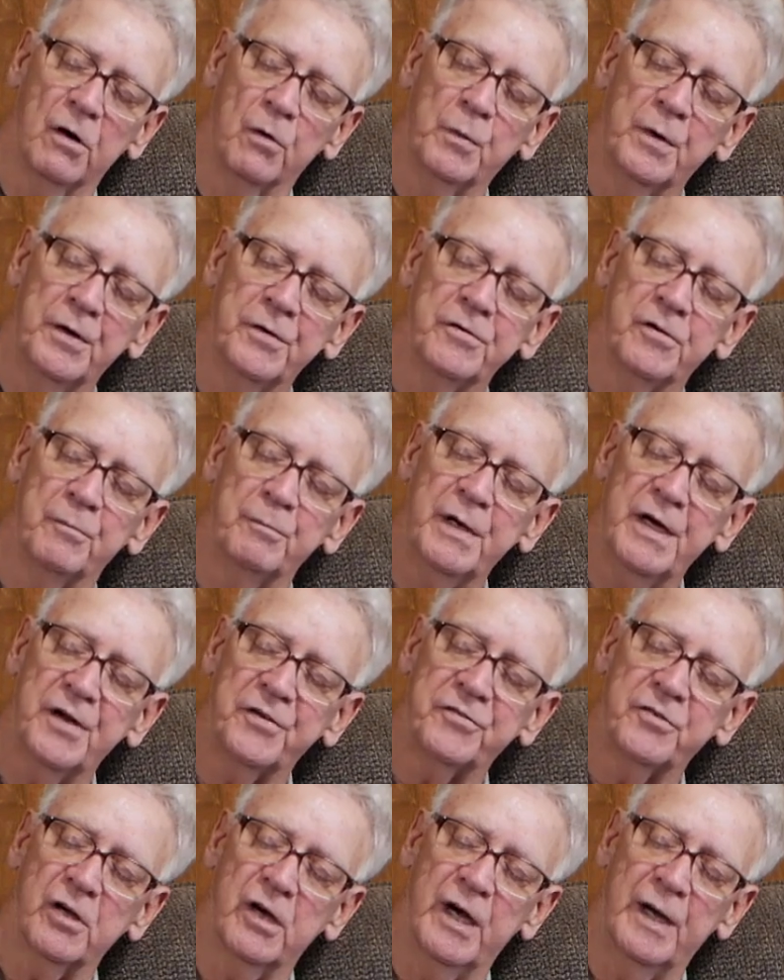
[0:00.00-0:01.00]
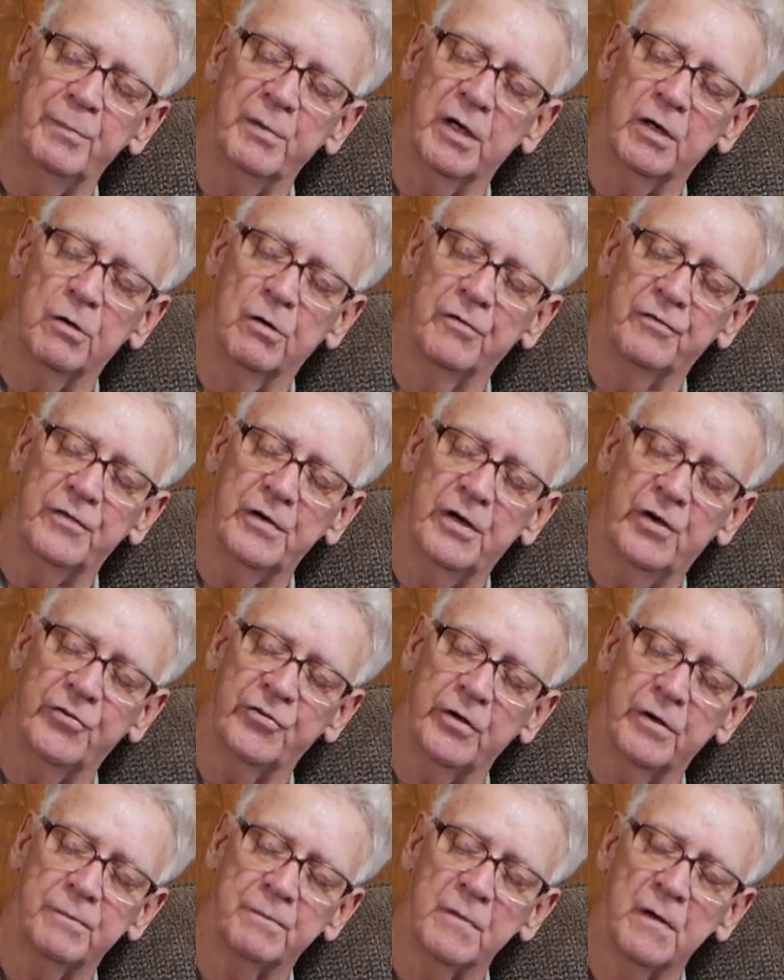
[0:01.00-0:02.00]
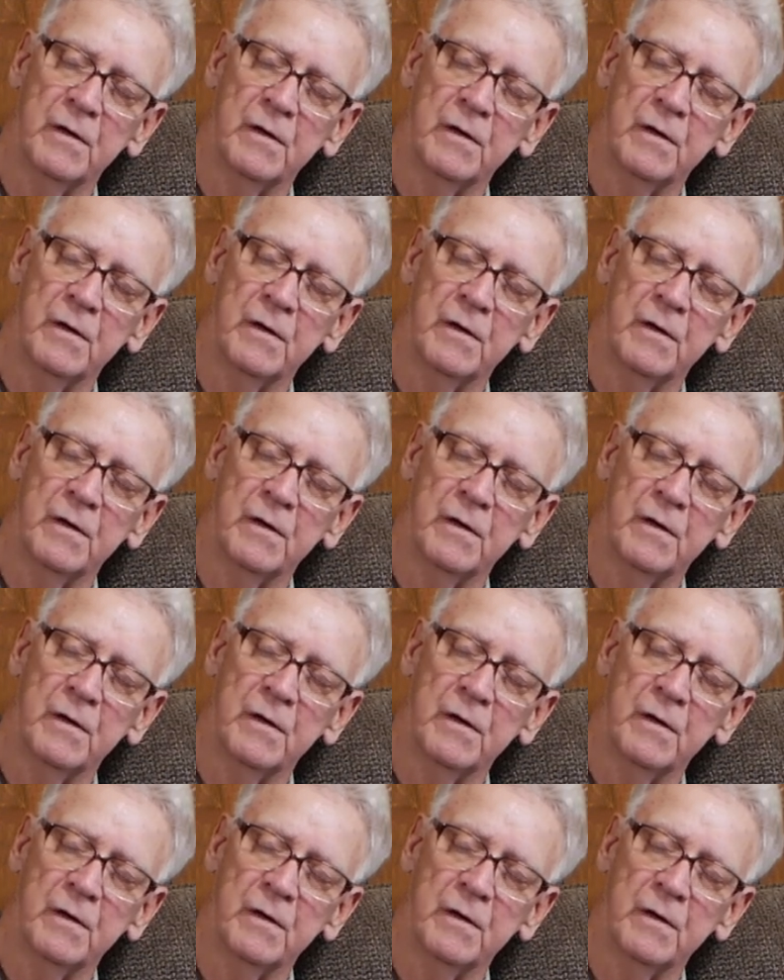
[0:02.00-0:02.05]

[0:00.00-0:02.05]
when's the best time to go fishing?